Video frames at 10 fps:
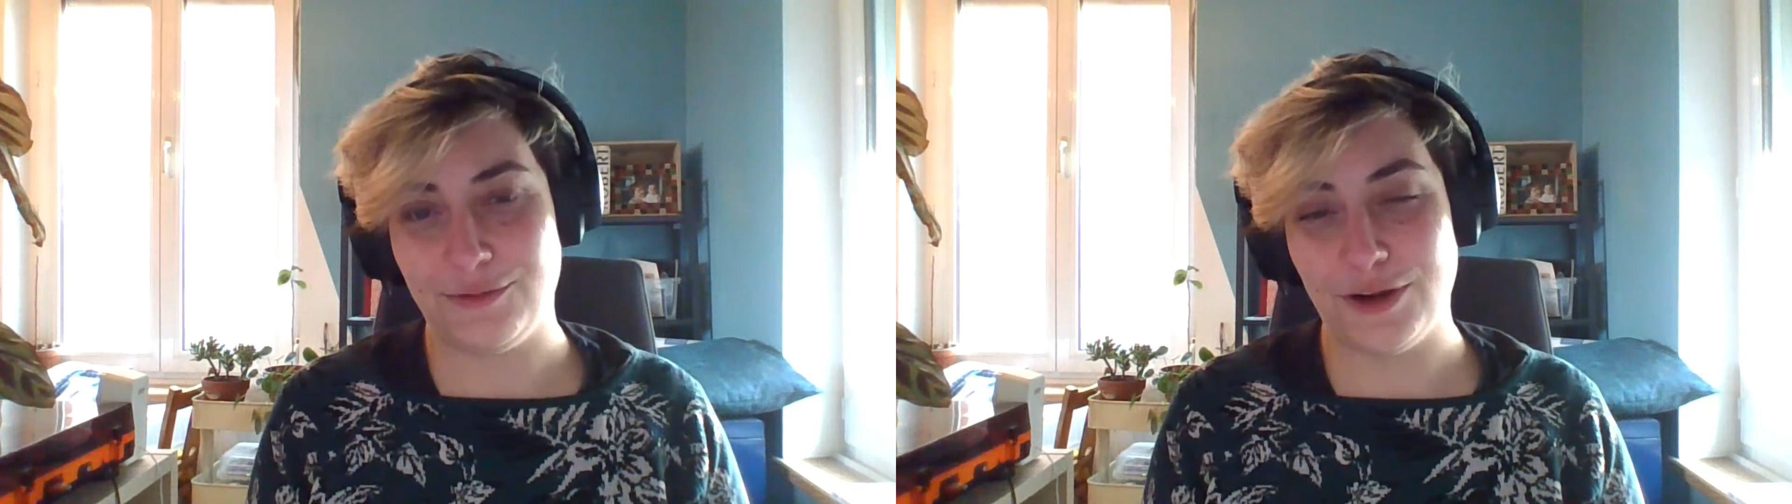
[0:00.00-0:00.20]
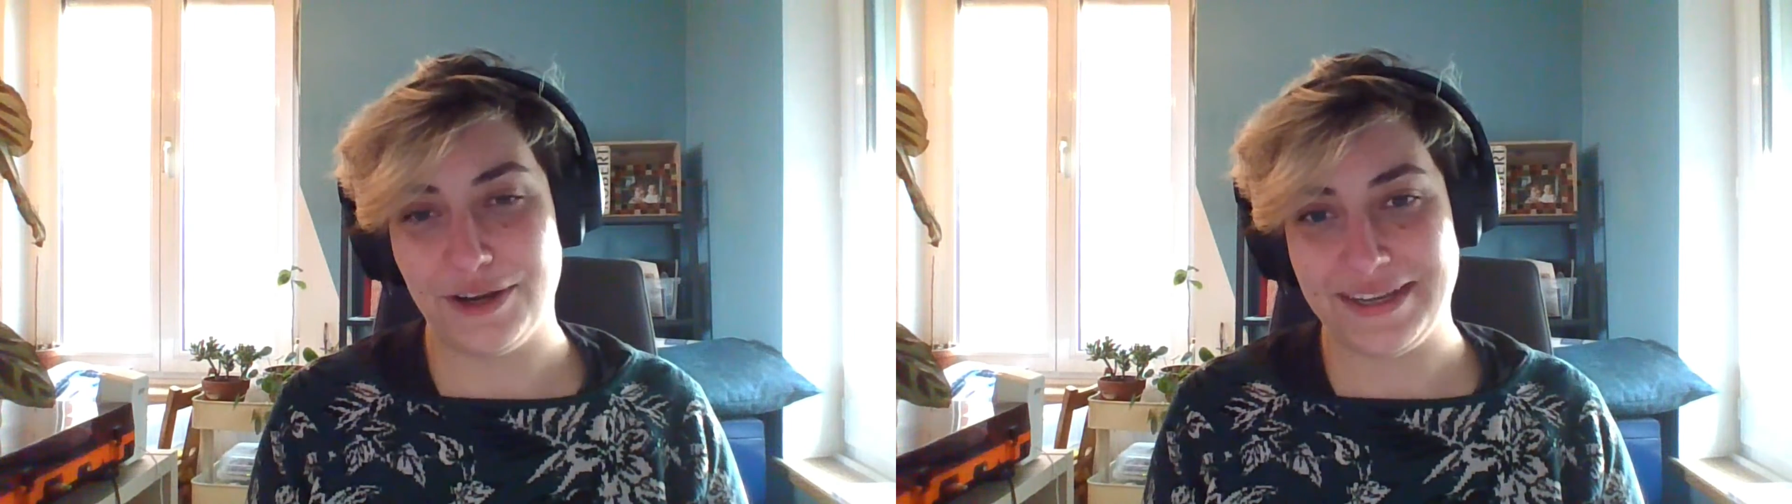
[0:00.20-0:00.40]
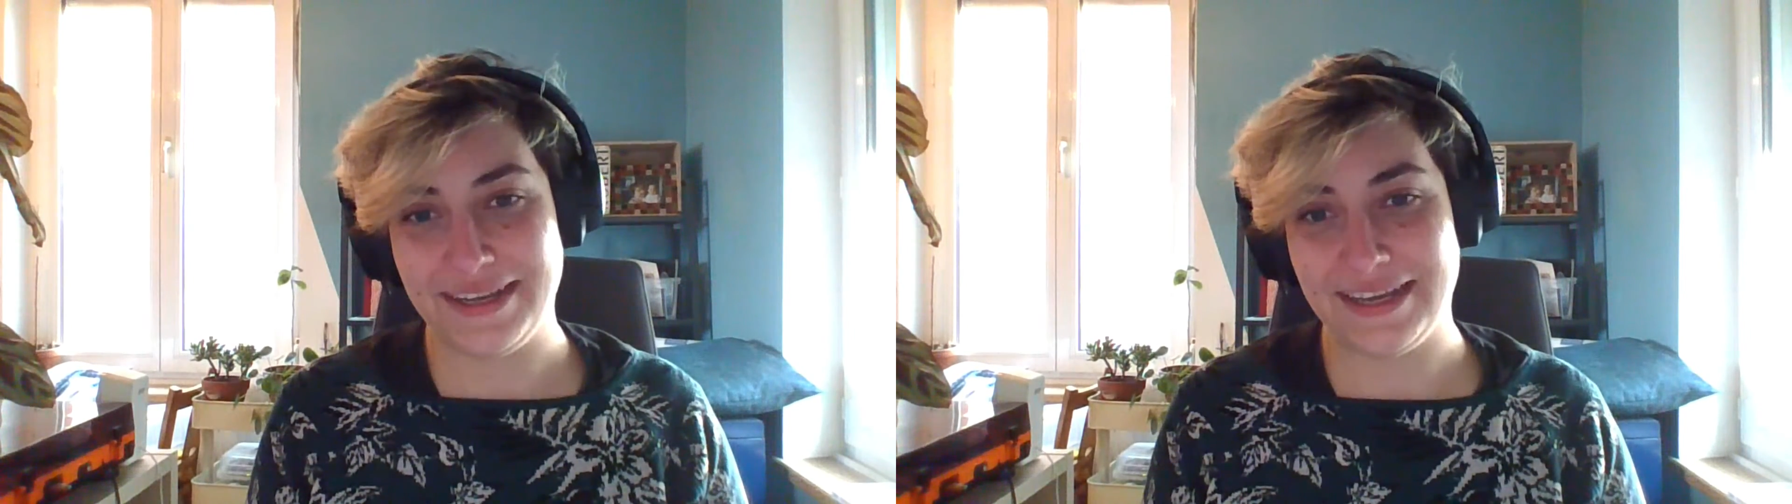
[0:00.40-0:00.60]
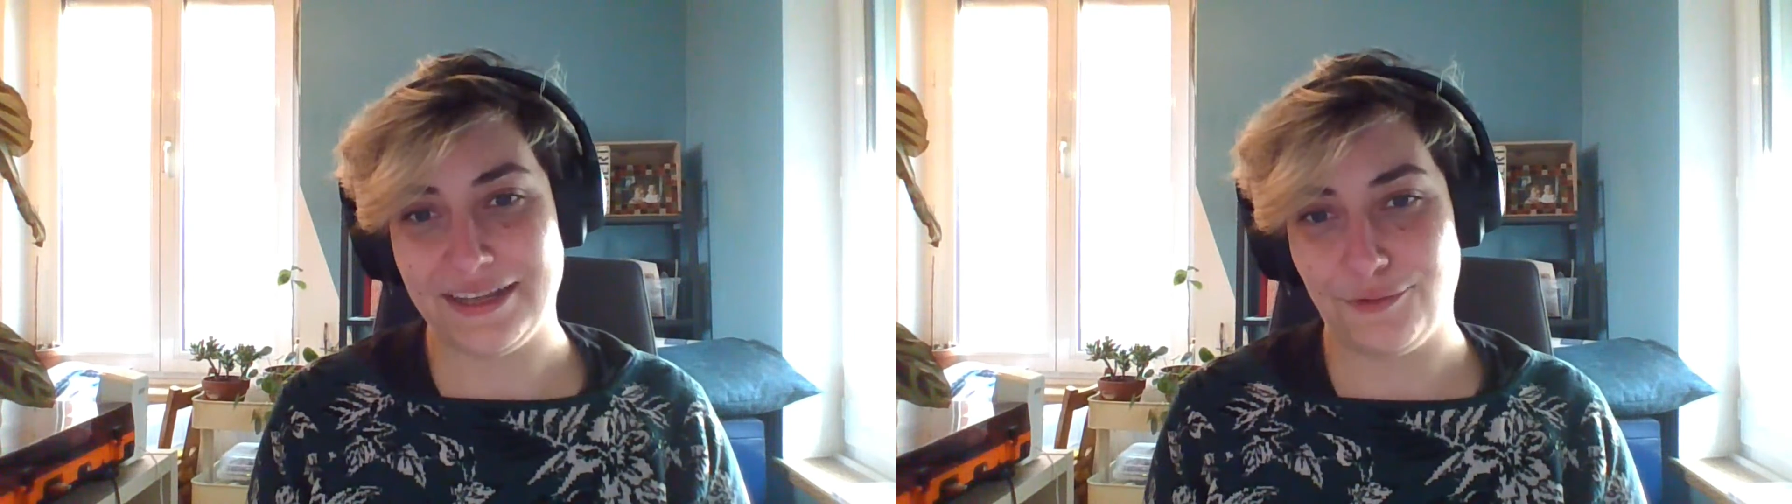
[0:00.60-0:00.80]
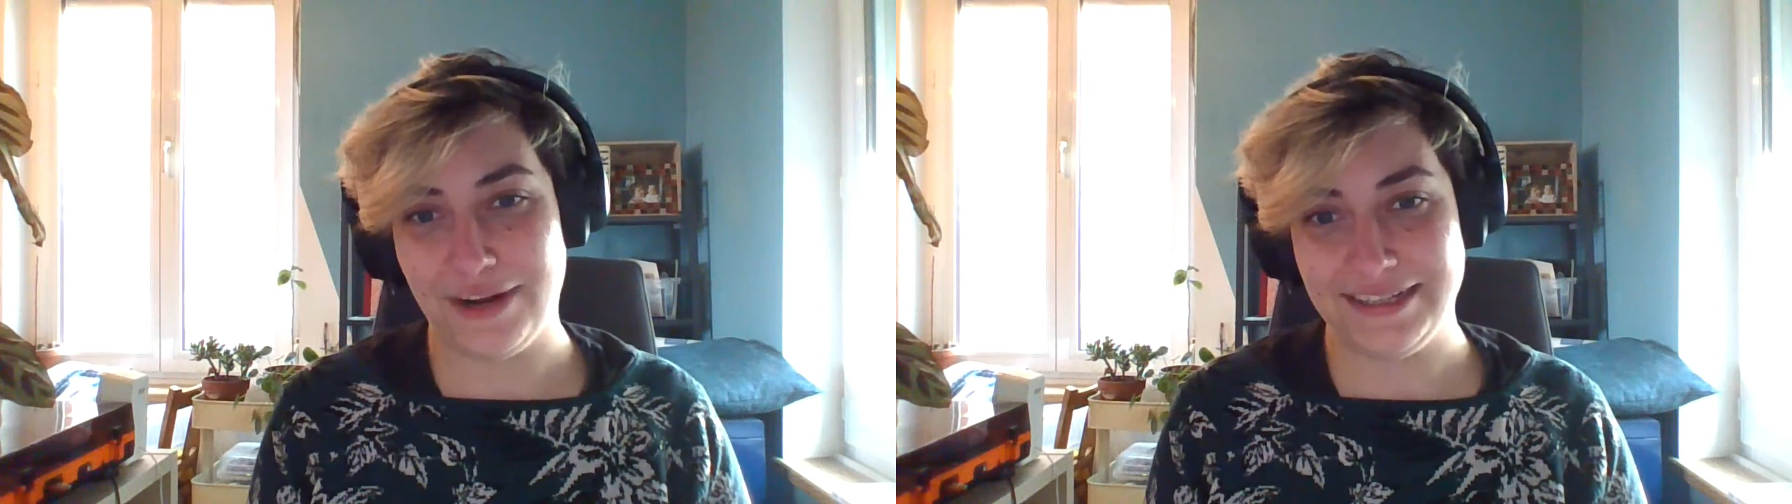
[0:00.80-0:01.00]
working
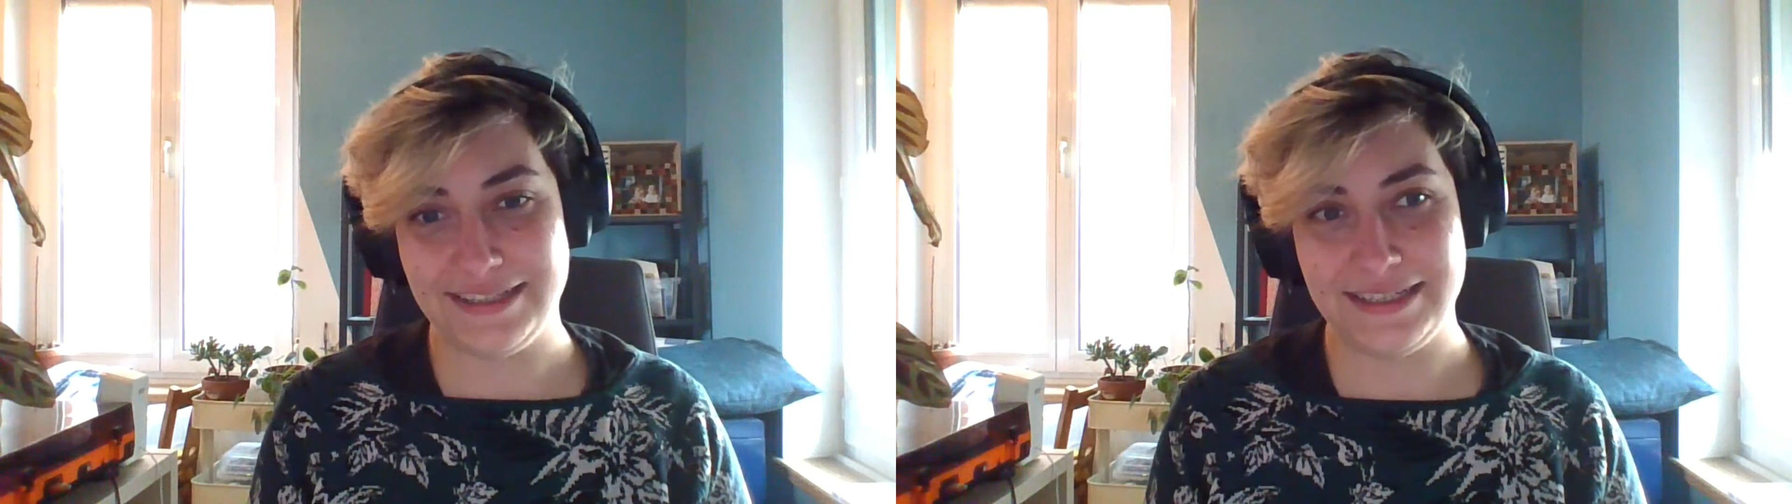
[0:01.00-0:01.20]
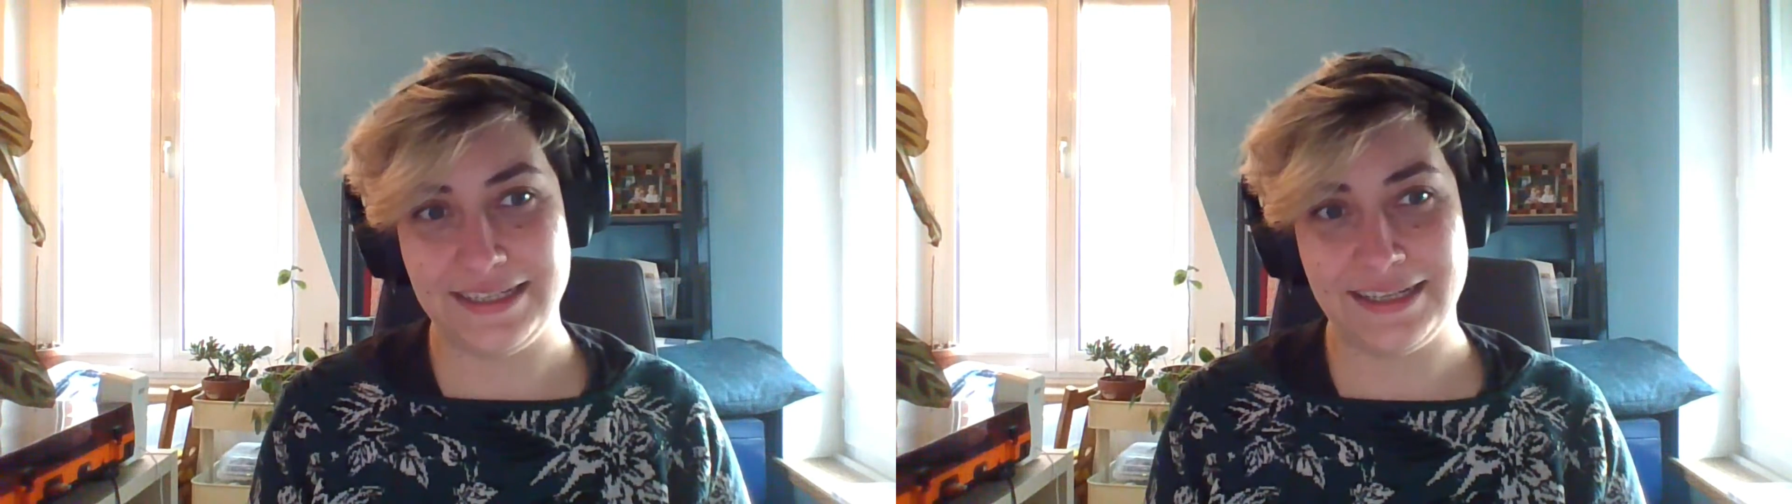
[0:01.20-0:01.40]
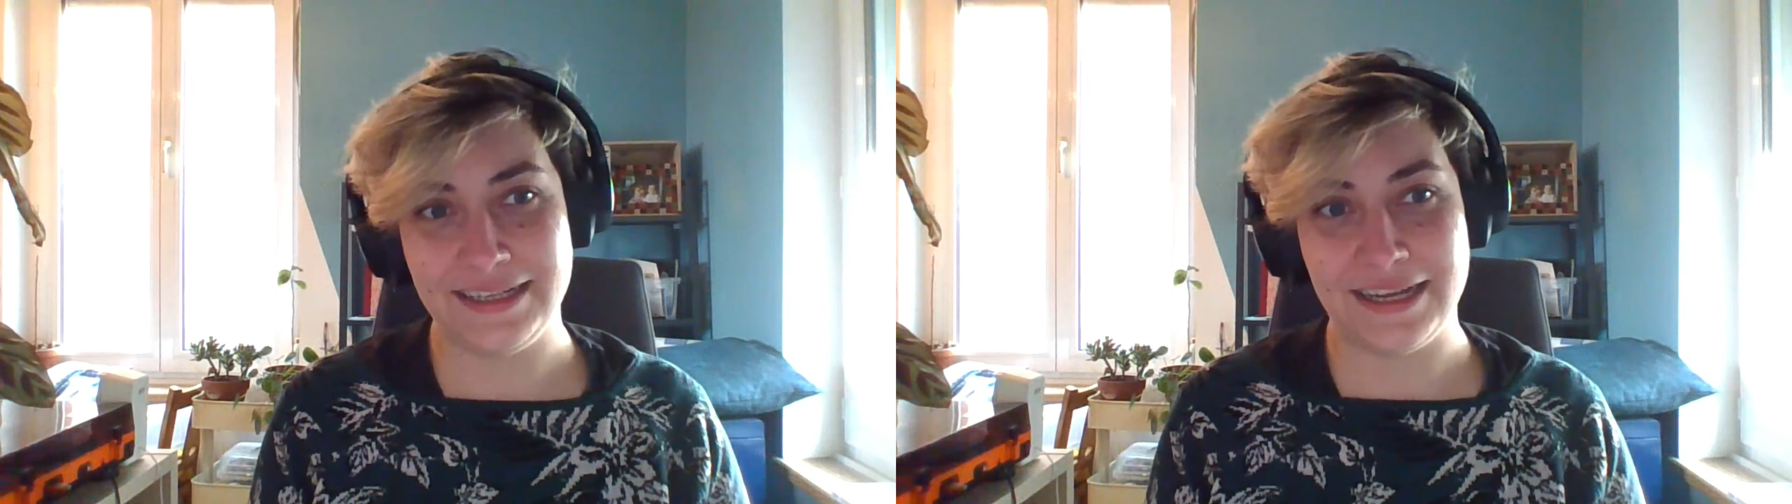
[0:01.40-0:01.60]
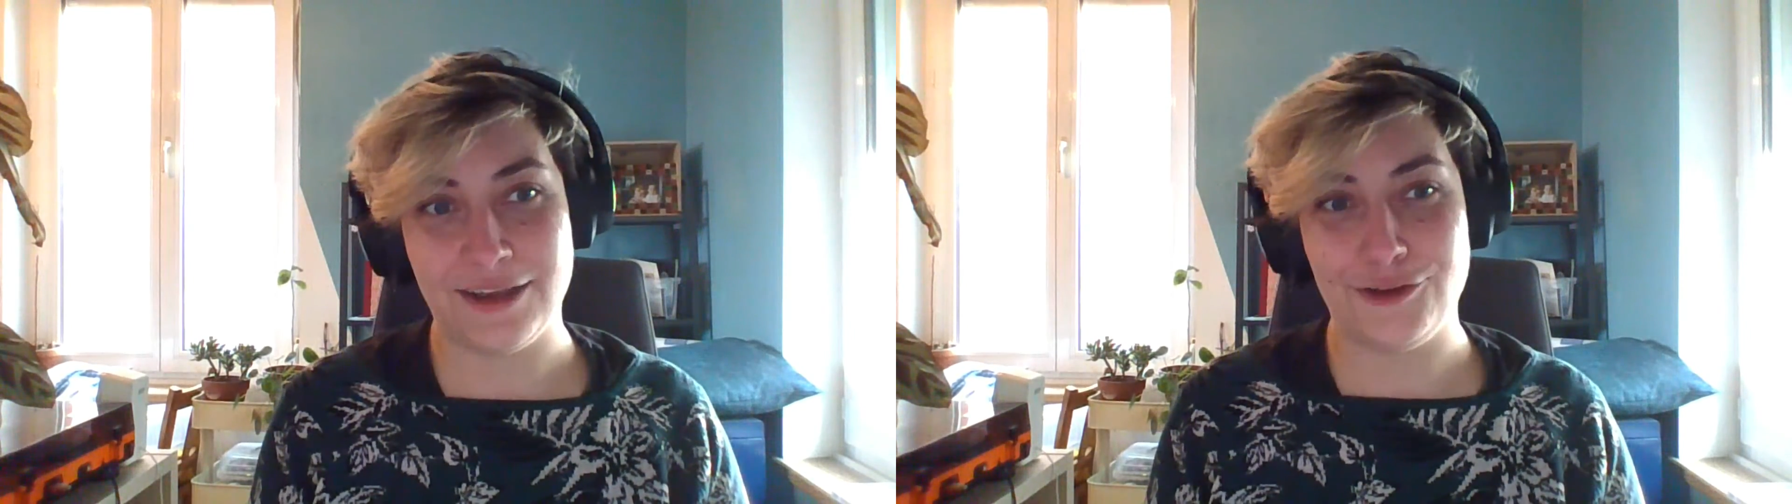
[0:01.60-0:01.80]
and writing